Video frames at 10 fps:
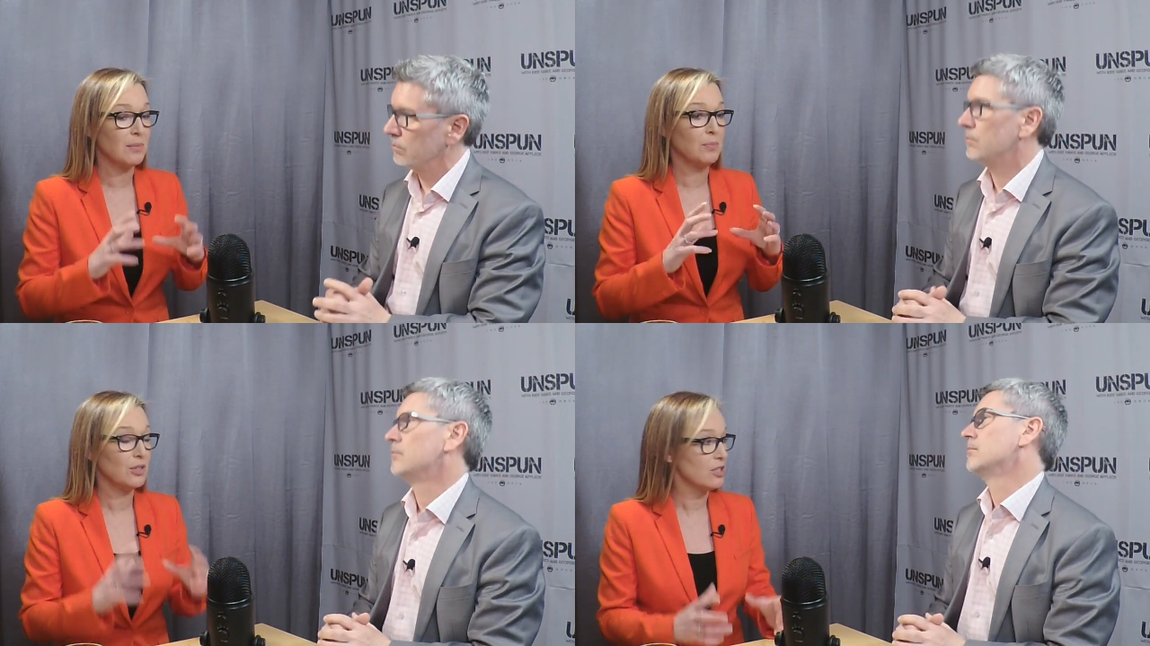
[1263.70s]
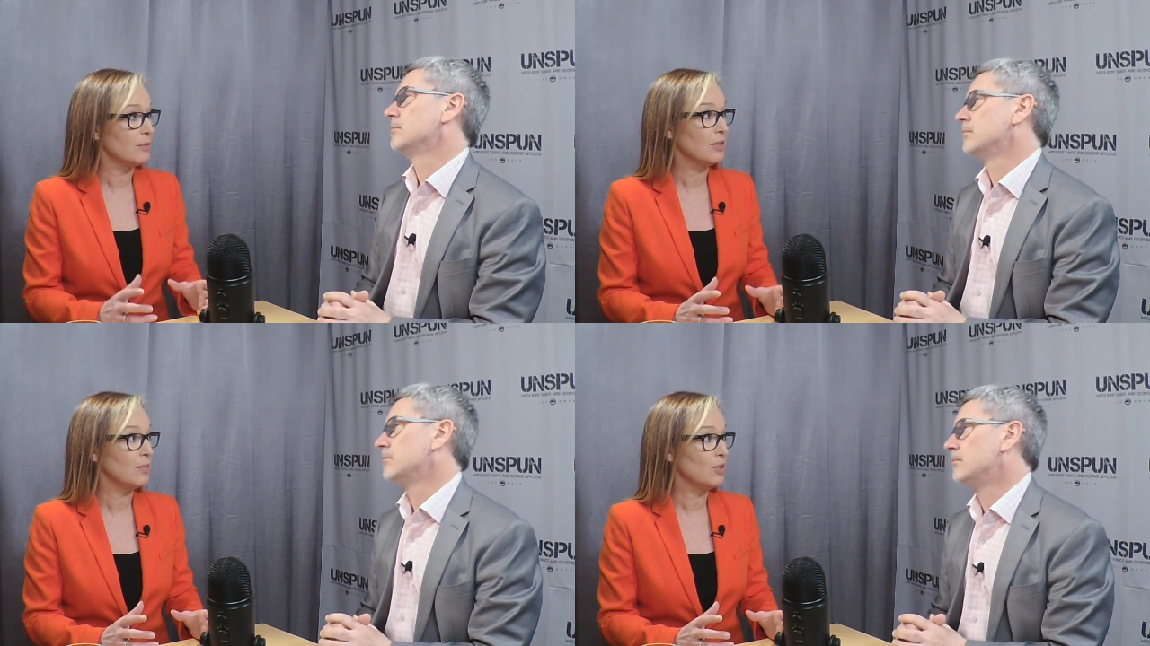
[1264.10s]
Speaker 1: the
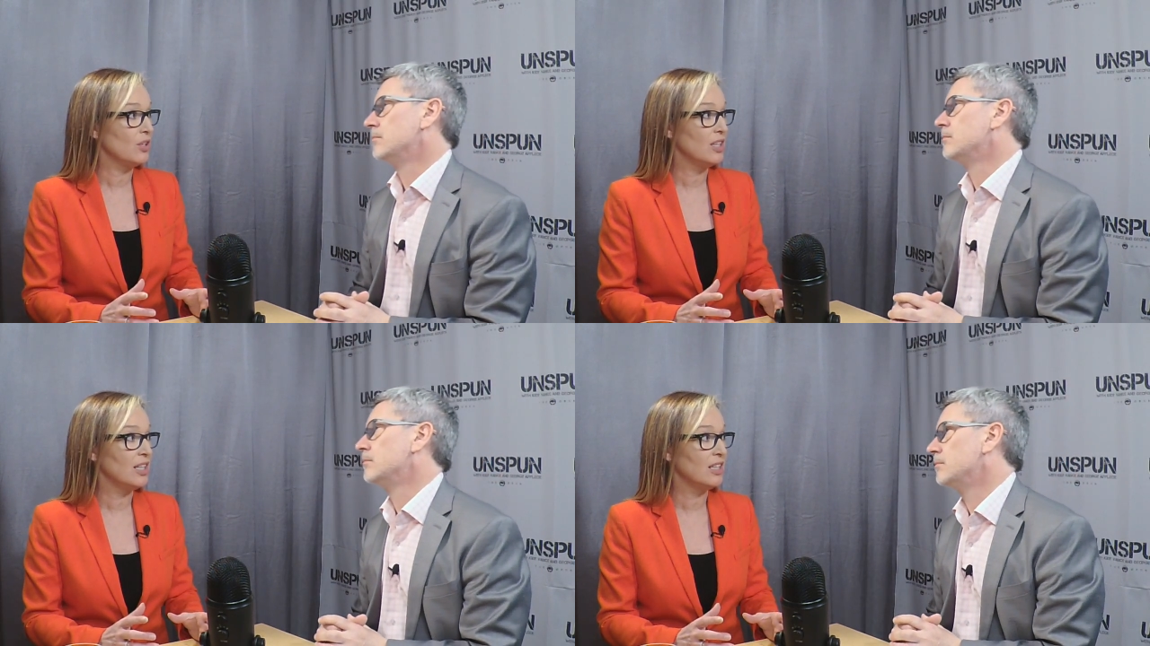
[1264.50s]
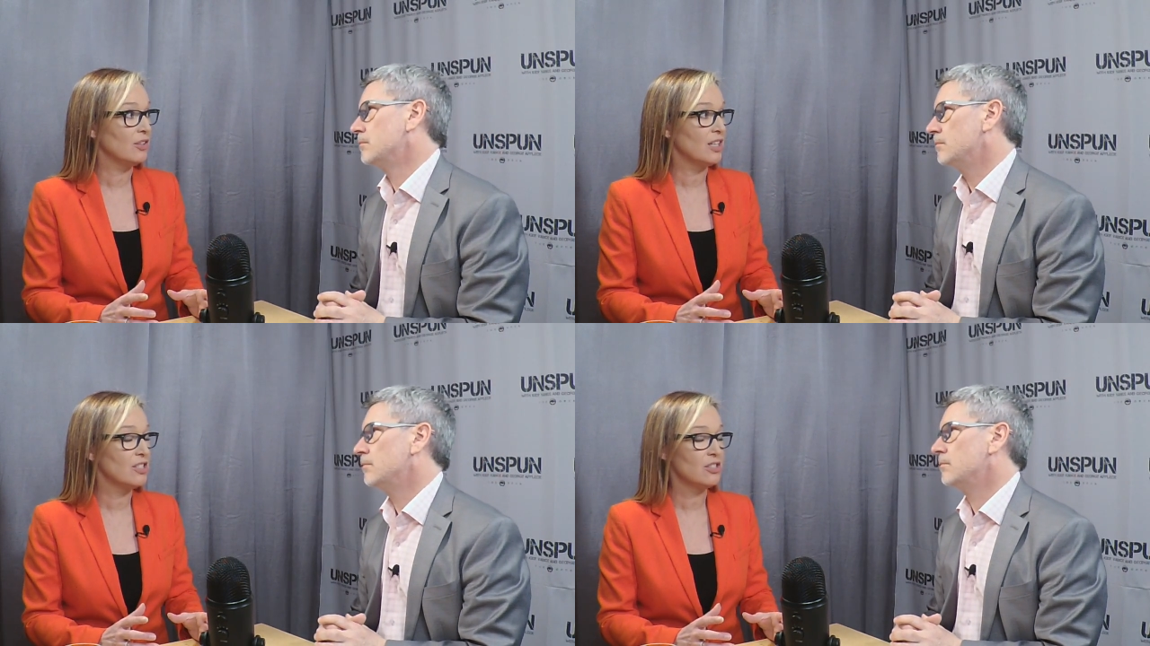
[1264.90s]
Muslim community
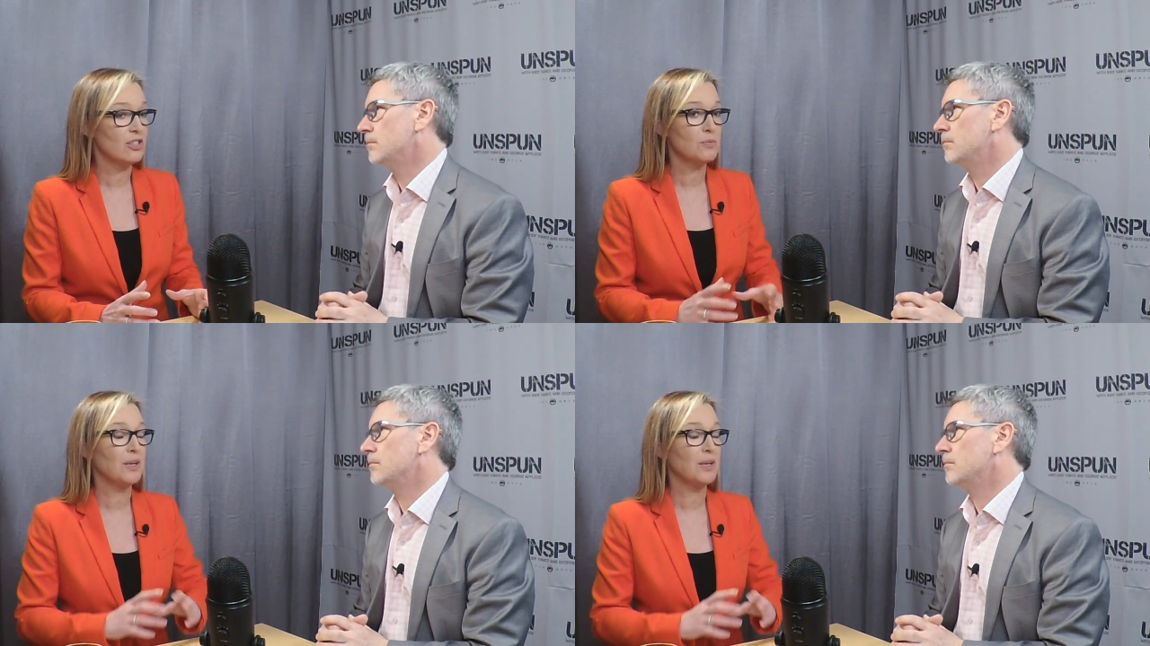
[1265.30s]
in Christchurch,